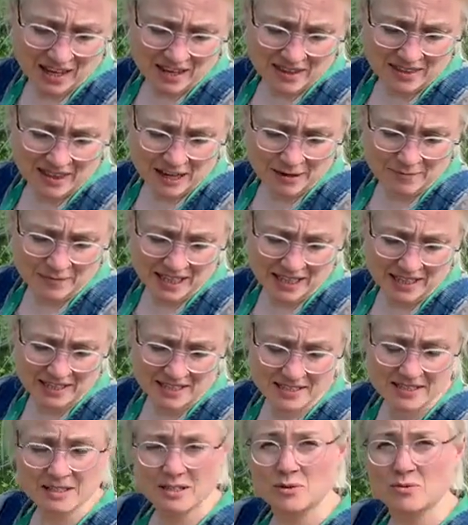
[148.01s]
That
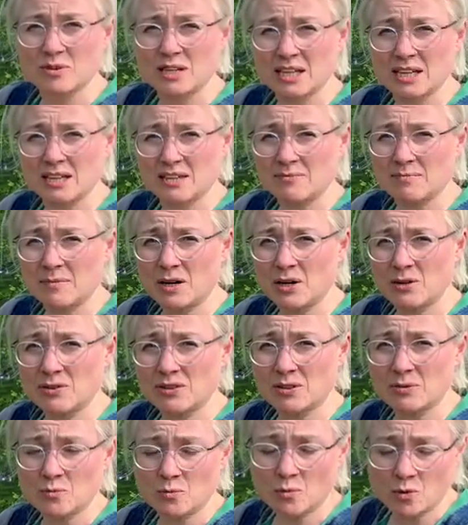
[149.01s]
means that we mow
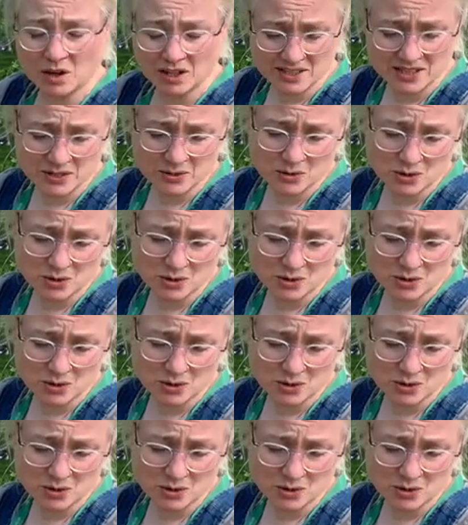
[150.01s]
them once